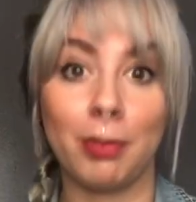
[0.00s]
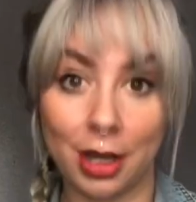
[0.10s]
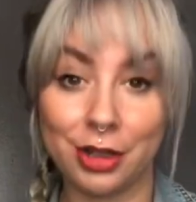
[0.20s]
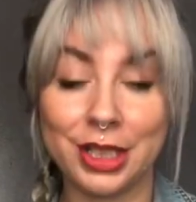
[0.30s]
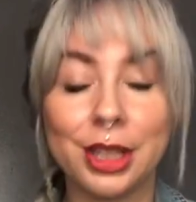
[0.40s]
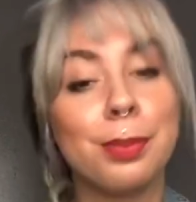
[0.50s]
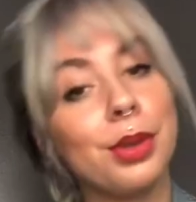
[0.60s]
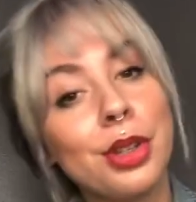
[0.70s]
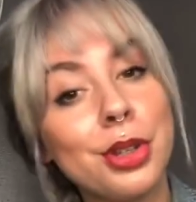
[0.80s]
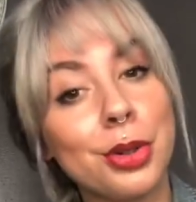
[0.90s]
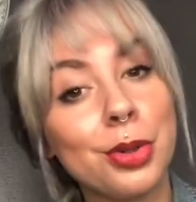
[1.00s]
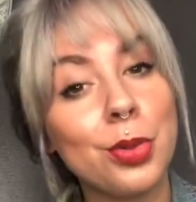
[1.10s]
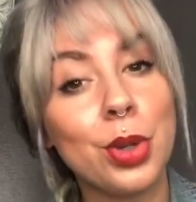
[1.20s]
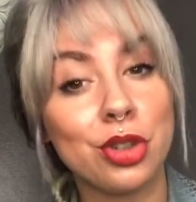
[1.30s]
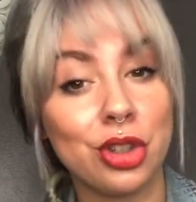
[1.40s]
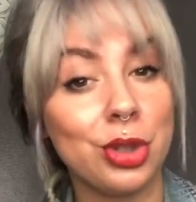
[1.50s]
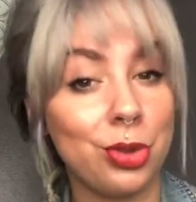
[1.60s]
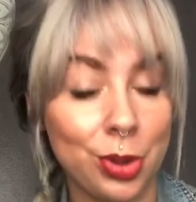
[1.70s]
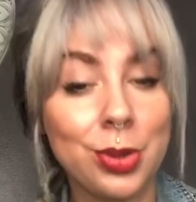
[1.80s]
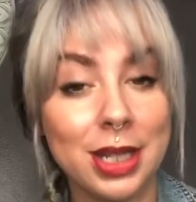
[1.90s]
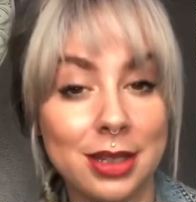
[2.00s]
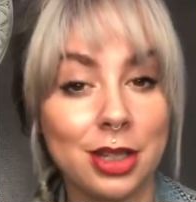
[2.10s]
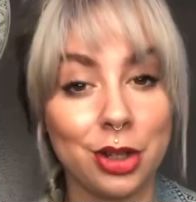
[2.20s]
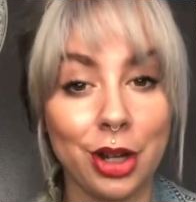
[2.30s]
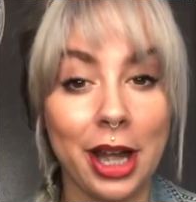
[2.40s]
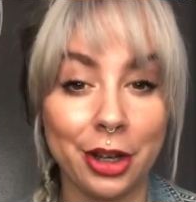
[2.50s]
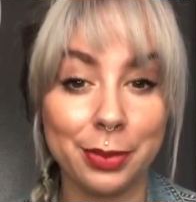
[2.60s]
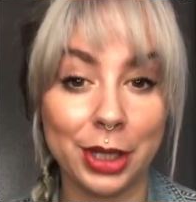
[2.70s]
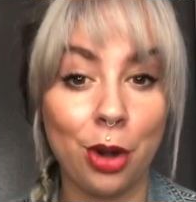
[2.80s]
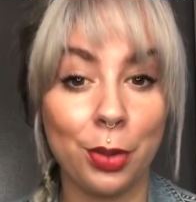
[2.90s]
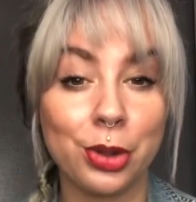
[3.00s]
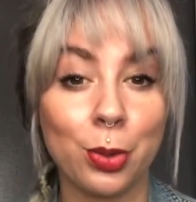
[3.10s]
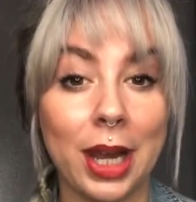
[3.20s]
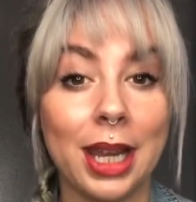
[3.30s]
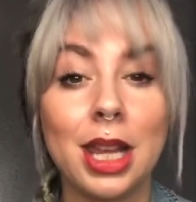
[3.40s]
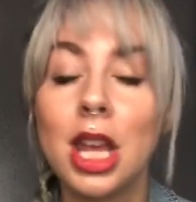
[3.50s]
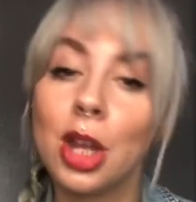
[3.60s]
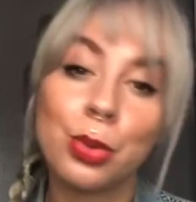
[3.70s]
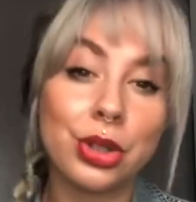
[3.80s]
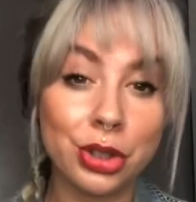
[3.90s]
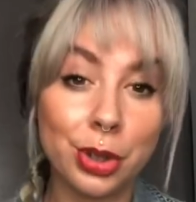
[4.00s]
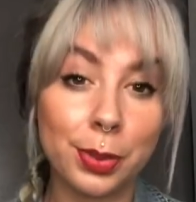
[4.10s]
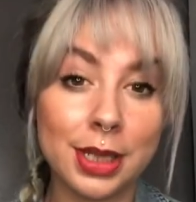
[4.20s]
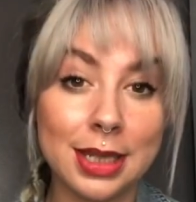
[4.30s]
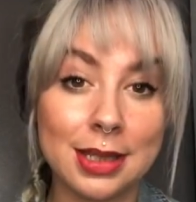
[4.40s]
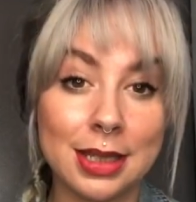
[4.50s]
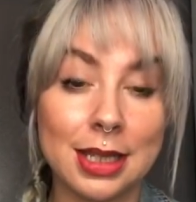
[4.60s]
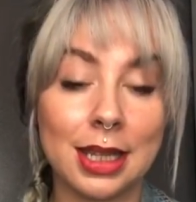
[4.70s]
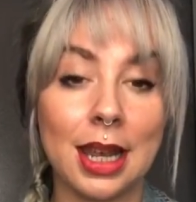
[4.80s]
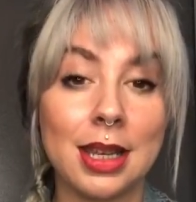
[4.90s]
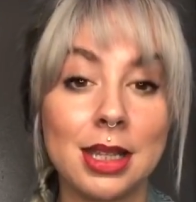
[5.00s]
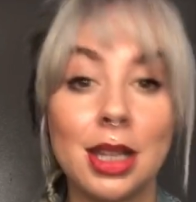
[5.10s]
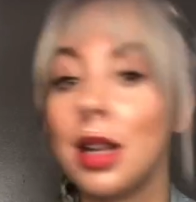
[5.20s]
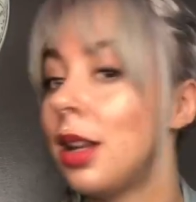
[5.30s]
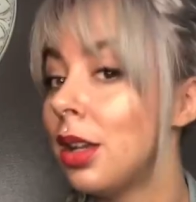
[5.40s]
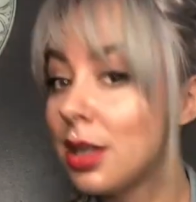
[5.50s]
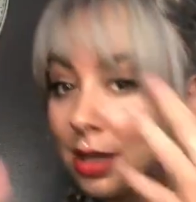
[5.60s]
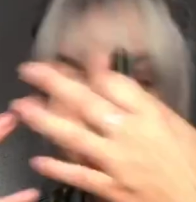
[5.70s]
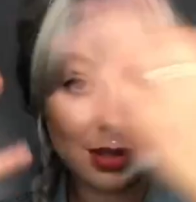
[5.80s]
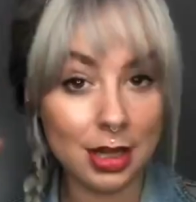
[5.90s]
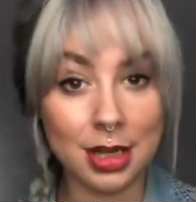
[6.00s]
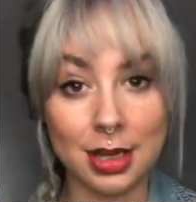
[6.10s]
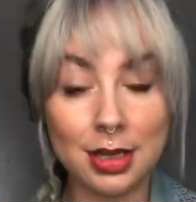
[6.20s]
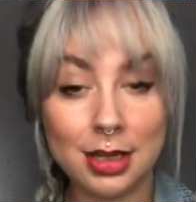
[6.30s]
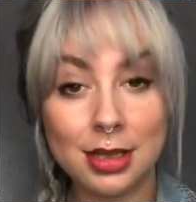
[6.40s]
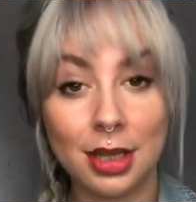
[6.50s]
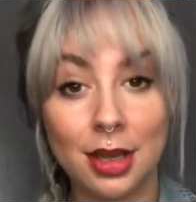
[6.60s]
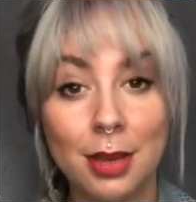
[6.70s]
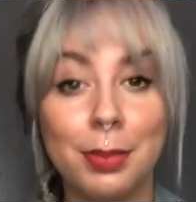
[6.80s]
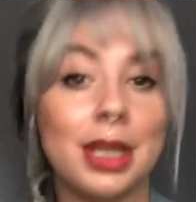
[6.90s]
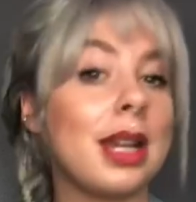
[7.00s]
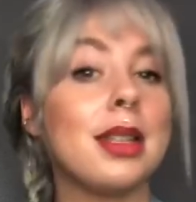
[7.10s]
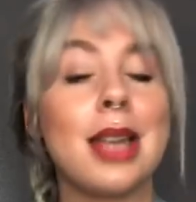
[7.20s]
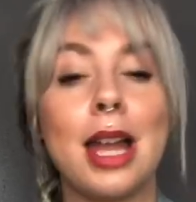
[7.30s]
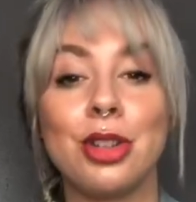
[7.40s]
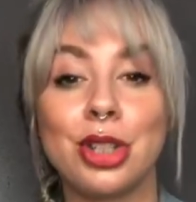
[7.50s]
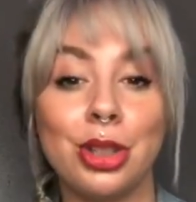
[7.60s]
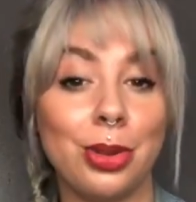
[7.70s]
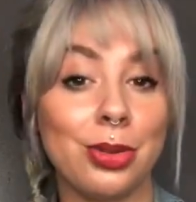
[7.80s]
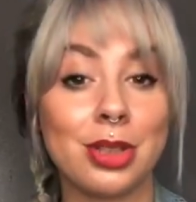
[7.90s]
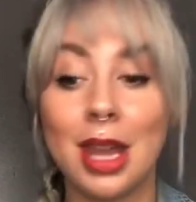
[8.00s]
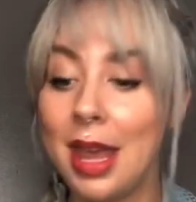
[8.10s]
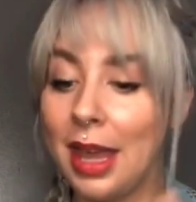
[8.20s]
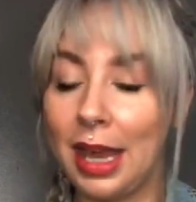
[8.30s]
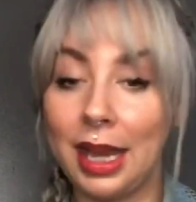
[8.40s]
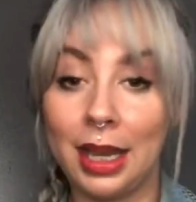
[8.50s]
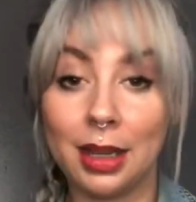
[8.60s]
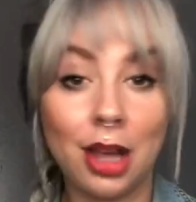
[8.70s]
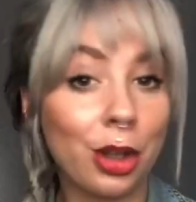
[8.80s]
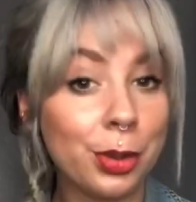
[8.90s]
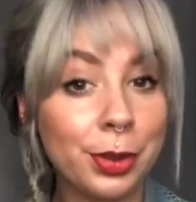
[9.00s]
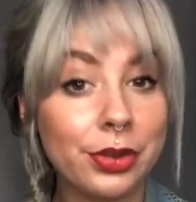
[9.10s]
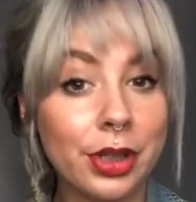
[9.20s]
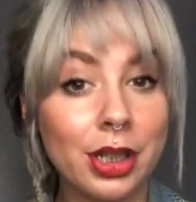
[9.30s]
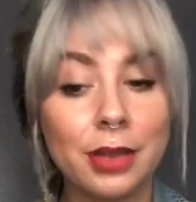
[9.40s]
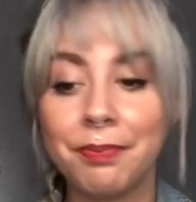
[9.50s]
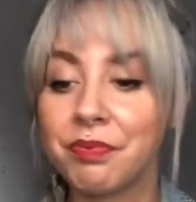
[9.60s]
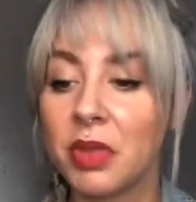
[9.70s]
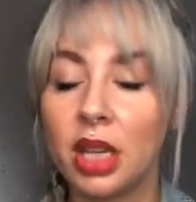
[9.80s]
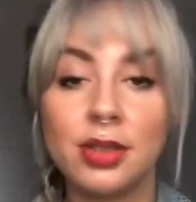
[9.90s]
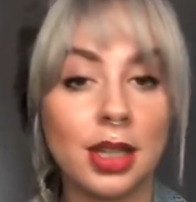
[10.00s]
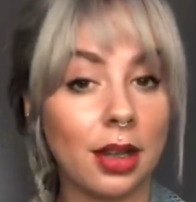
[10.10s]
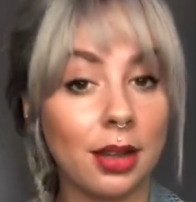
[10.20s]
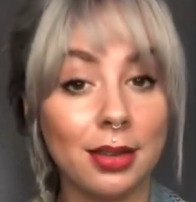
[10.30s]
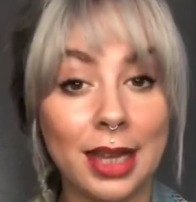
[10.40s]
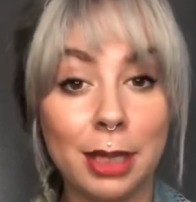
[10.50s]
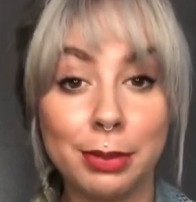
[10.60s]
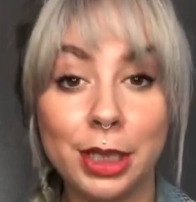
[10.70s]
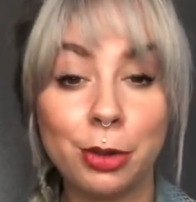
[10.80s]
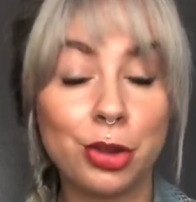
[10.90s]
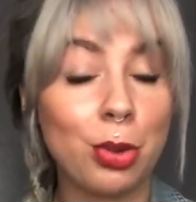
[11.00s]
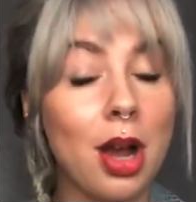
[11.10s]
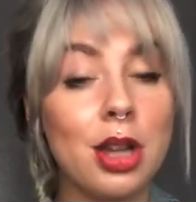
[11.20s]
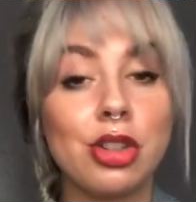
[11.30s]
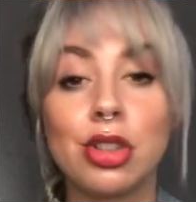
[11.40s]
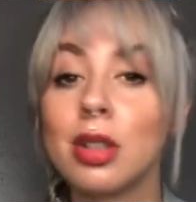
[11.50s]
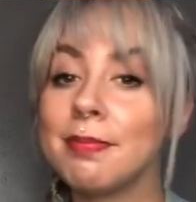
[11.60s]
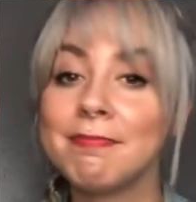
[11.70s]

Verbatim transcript: underneath blue, which you do need your hair to be almost white, was super easy to get this because I just used a color remover, did a light bleach wash,